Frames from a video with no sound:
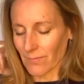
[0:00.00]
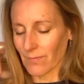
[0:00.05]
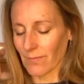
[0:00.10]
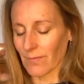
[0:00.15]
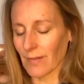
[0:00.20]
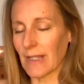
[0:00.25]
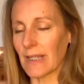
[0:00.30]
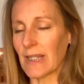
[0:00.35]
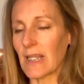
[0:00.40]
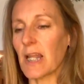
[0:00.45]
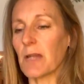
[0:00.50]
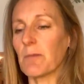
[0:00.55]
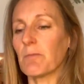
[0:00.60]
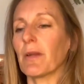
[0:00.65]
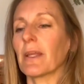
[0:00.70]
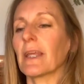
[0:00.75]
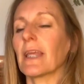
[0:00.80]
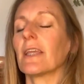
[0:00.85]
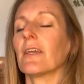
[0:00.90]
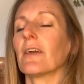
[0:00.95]
And then
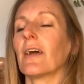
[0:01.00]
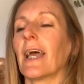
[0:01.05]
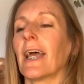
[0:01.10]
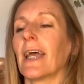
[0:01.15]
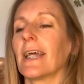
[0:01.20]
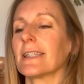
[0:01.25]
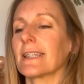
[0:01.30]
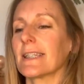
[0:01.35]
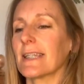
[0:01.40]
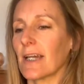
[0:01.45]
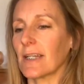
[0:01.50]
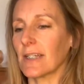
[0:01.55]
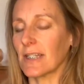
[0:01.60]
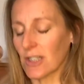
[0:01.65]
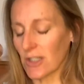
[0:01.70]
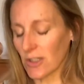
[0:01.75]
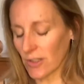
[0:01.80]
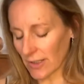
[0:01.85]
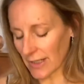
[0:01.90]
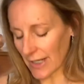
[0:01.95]
bringing your hands down
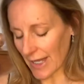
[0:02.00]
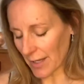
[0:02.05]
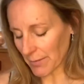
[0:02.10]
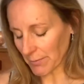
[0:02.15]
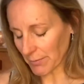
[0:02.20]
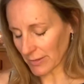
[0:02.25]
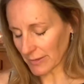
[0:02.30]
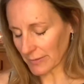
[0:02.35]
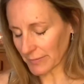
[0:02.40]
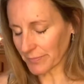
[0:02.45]
into your lap.